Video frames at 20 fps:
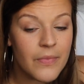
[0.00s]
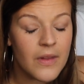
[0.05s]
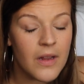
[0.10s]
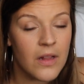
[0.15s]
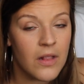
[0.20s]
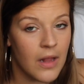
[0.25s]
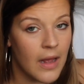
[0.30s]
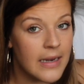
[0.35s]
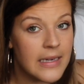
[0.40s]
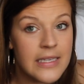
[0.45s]

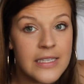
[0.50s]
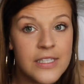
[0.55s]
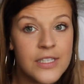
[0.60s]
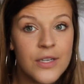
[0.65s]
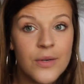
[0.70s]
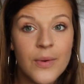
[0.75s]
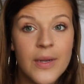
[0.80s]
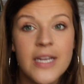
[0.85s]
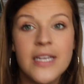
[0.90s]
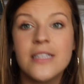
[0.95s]
a lot
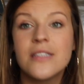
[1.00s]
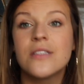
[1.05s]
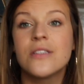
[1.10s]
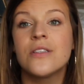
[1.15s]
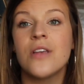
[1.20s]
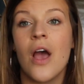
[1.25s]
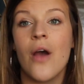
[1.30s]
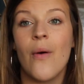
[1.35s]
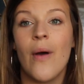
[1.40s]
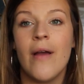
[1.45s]
easier weeks,
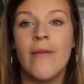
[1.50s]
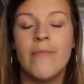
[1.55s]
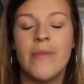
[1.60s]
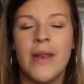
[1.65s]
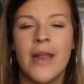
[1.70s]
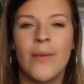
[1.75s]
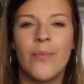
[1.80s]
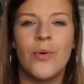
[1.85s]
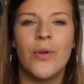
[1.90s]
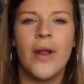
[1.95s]
so I've been able